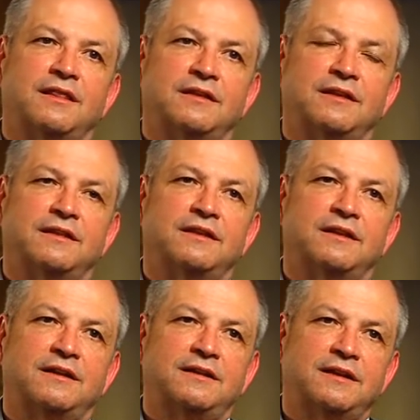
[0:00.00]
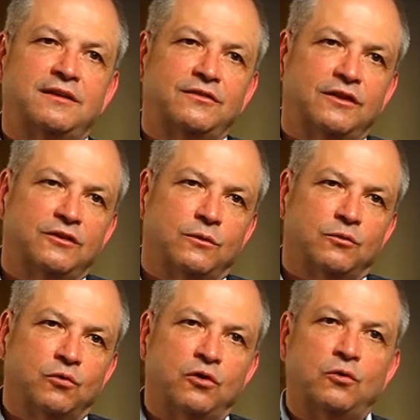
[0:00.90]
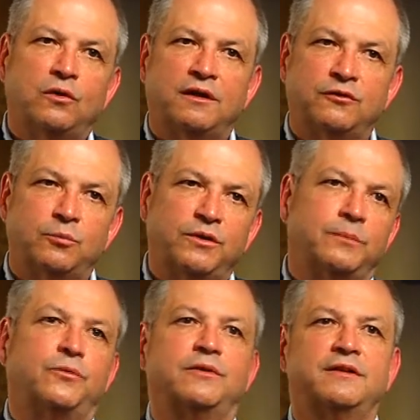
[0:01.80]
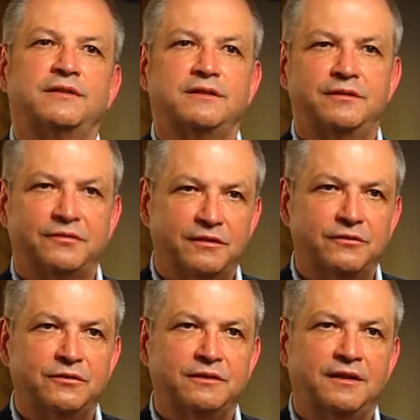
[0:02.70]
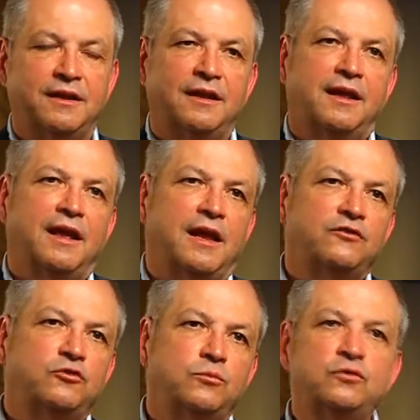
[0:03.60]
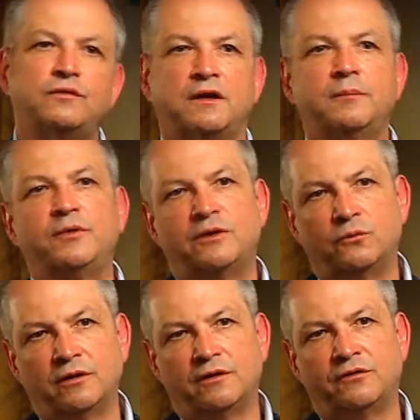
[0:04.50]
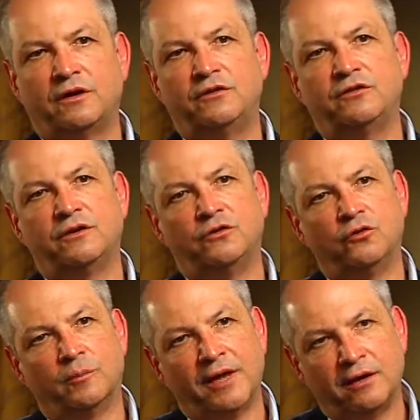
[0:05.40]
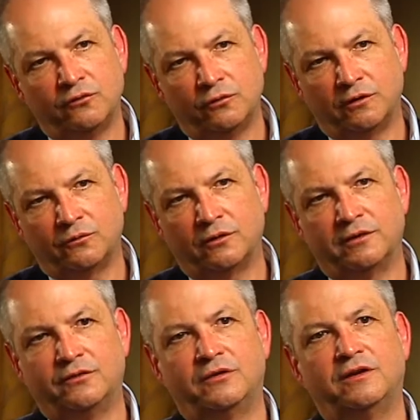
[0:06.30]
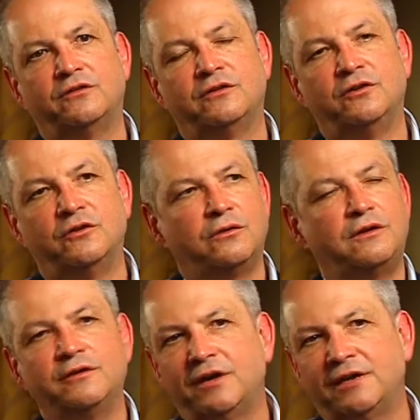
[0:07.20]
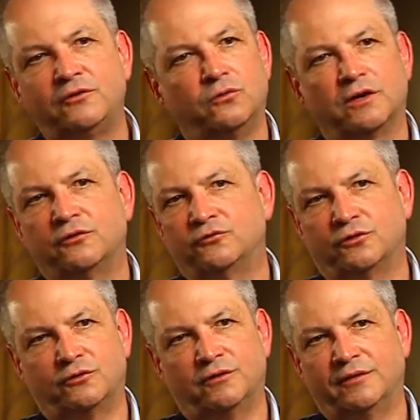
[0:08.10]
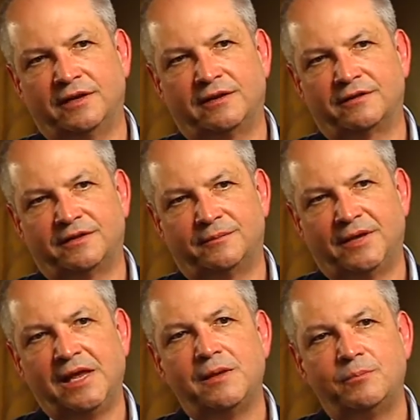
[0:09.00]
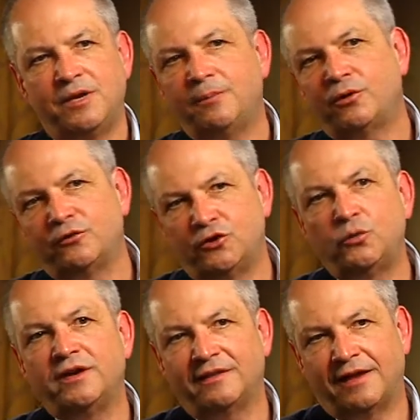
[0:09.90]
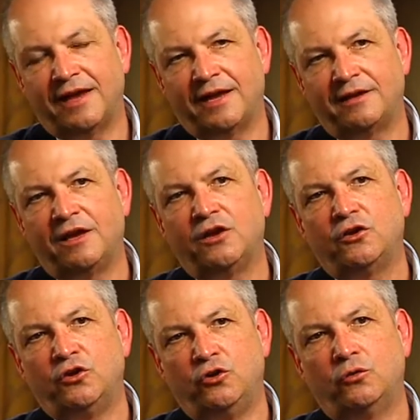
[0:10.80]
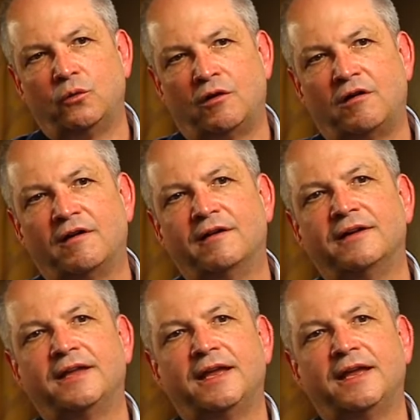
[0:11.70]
the tendency to enroll other people in the decision. As you move up in an organization and you're a manager in an organization, you no longer have direct control over the outcome. People are doing that. You are